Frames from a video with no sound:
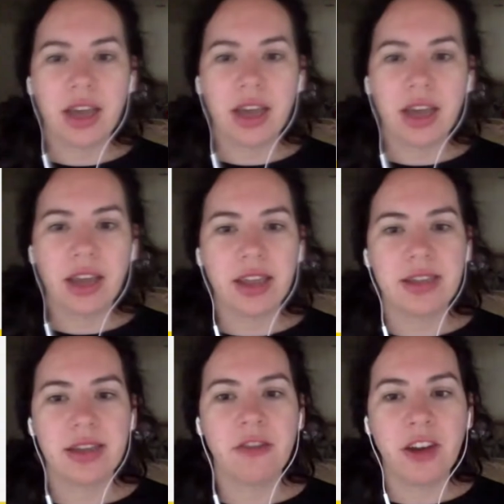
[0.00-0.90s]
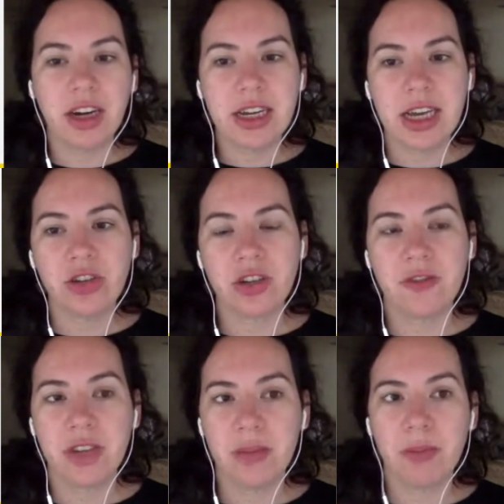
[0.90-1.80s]
He highlights that a variation
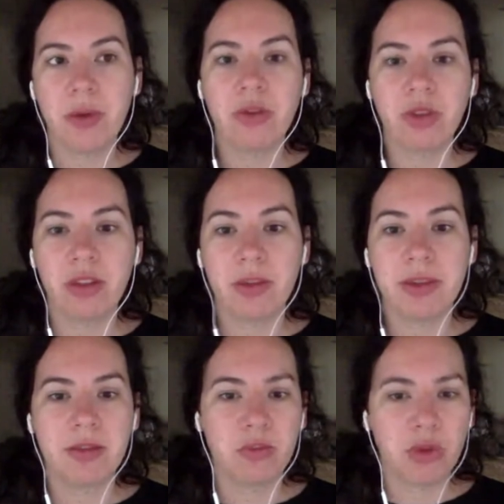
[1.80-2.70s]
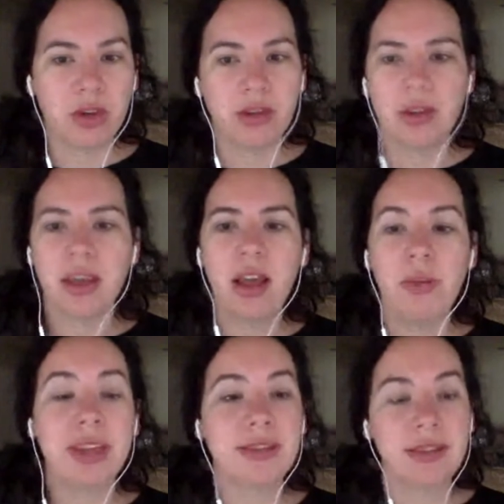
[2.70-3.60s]
of tempo and rhythm is important
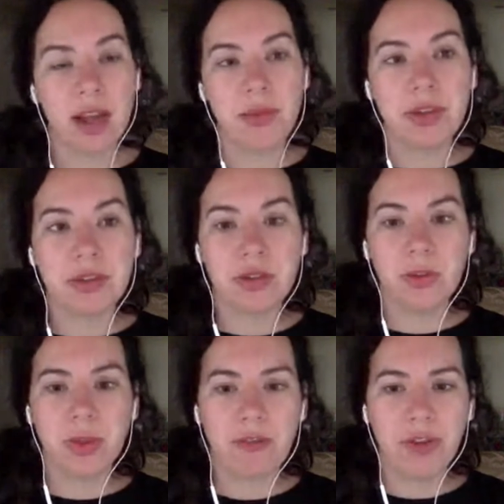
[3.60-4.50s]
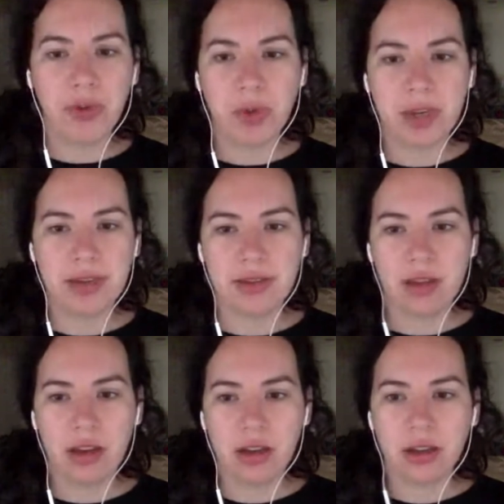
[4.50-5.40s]
because time on Zoom can feel twice as
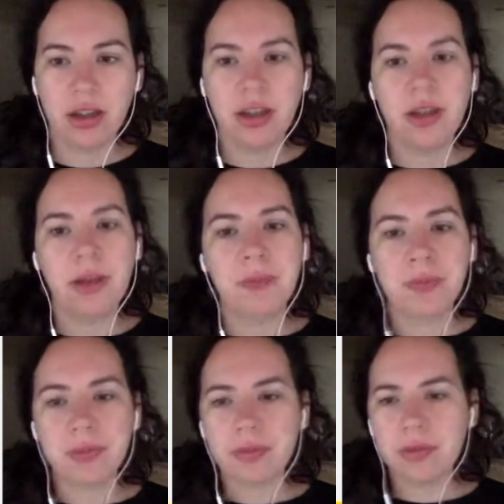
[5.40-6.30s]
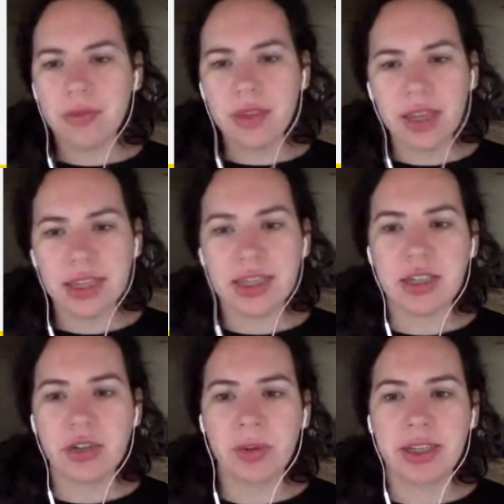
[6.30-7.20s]
long. He
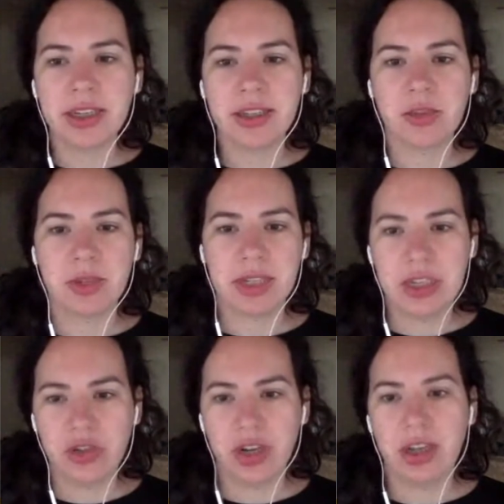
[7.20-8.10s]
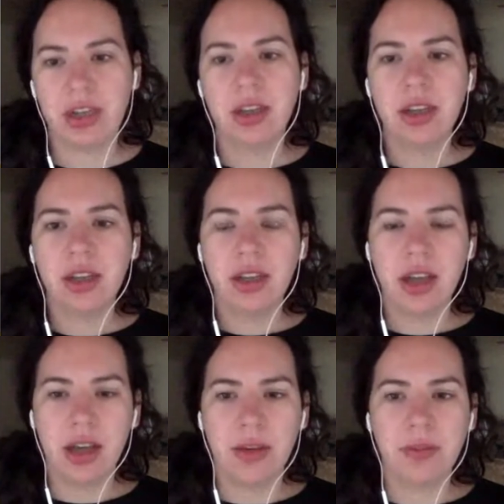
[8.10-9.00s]
says he normally does this when teaching
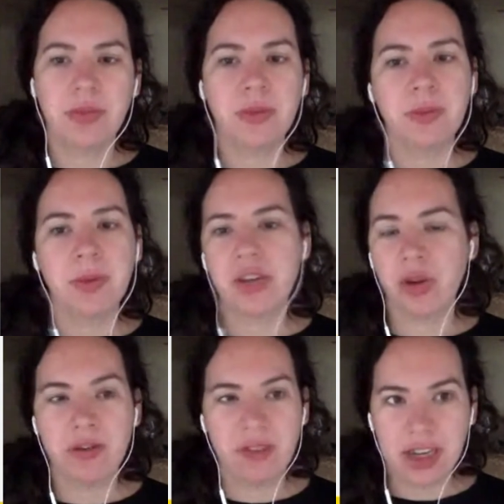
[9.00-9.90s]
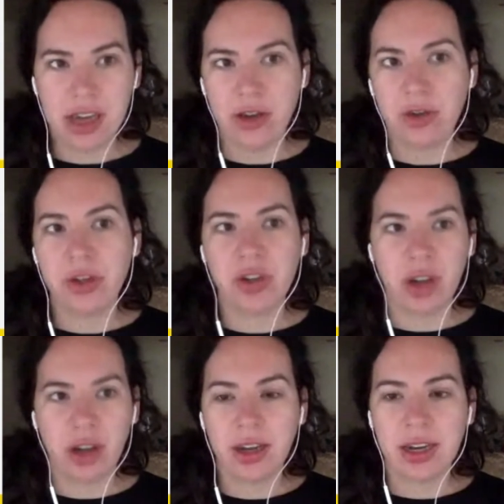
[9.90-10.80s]
by showing video, a
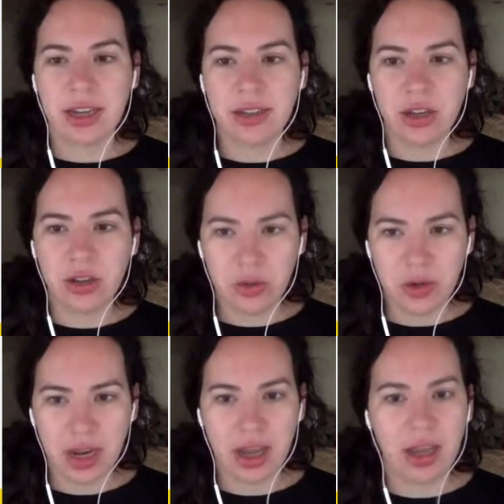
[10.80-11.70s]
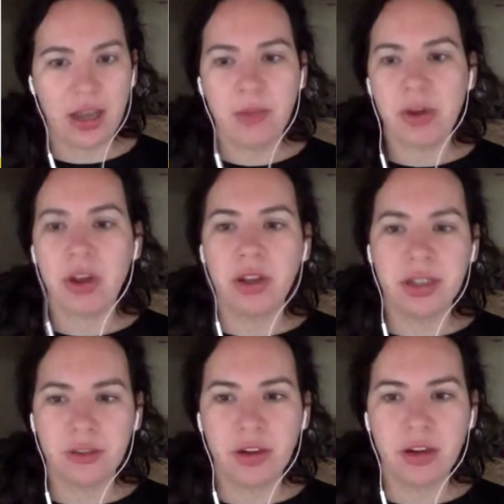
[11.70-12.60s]
talk, and asking Q&A, but
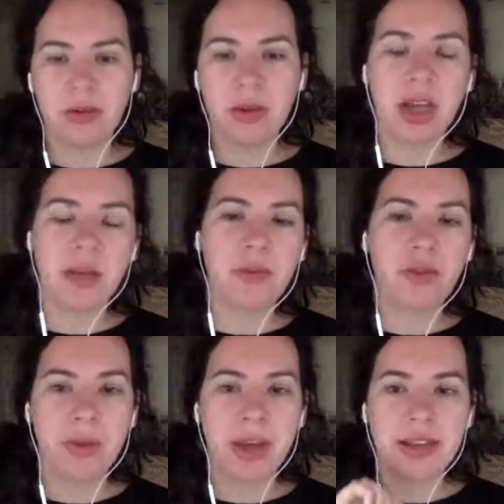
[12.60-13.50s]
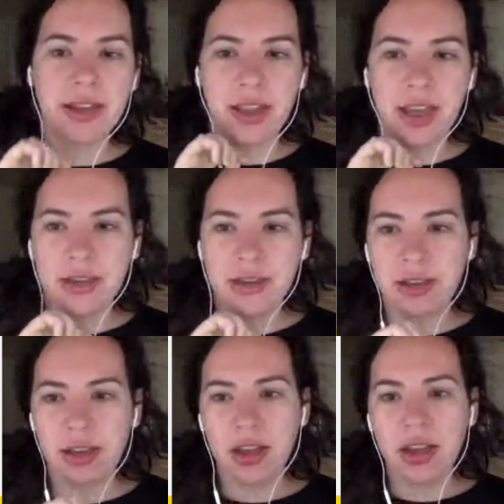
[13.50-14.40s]
all in different formats and
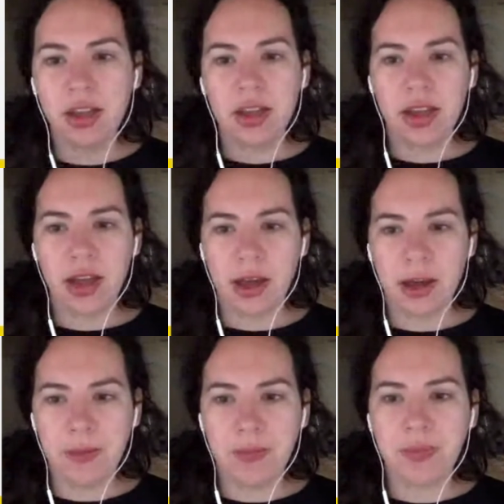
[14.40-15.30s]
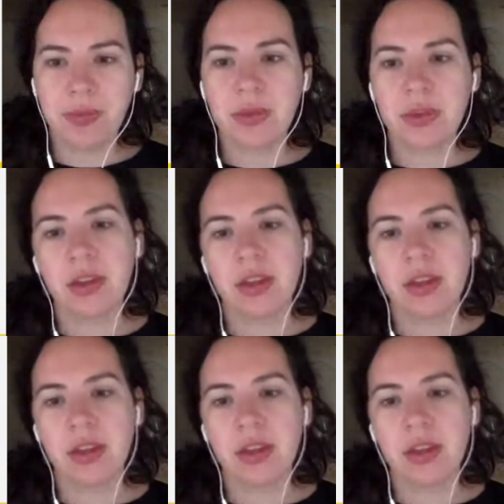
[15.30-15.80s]
lengths. At